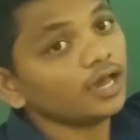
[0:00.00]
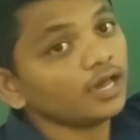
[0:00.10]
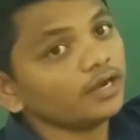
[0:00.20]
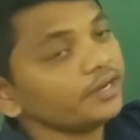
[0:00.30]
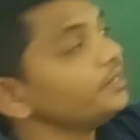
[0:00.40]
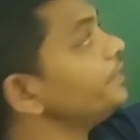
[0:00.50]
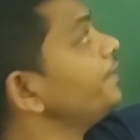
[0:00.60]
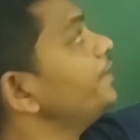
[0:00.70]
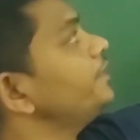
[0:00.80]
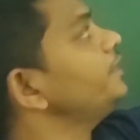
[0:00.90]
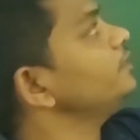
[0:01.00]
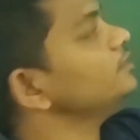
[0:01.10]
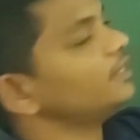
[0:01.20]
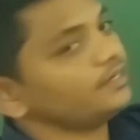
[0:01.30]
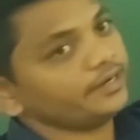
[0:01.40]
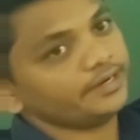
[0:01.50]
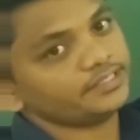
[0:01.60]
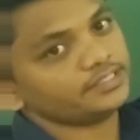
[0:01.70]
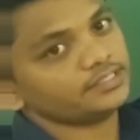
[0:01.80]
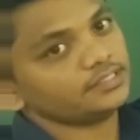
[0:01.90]
are indicating the
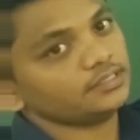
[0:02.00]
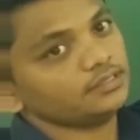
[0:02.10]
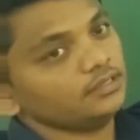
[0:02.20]
traits.